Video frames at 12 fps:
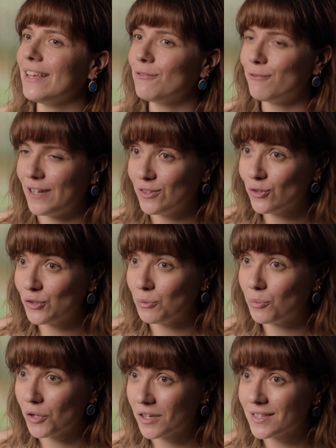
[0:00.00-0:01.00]

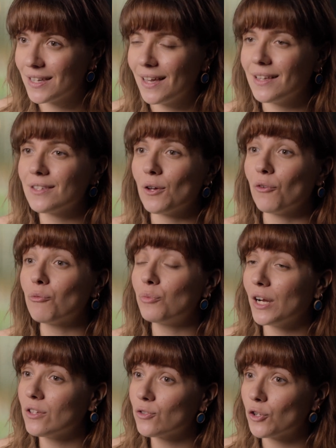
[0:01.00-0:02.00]
invention process of
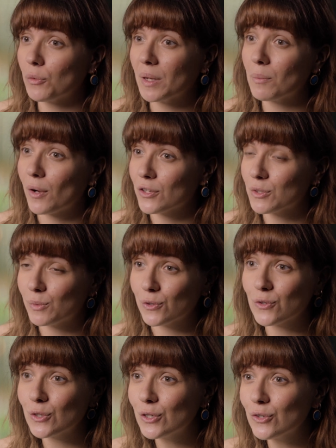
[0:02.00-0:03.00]
brainstorming
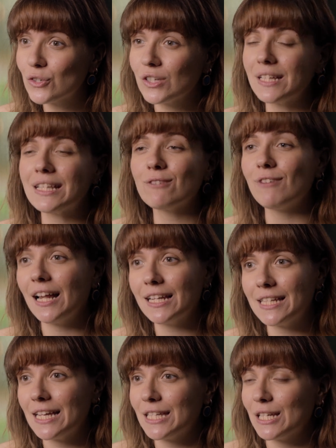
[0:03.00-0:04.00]
possible solutions,
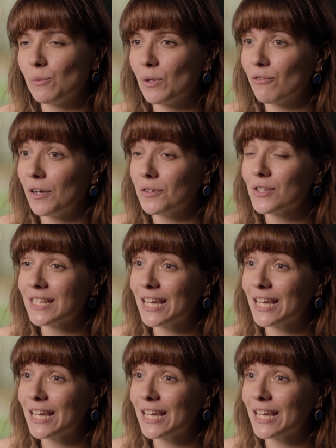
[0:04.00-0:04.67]
validating with various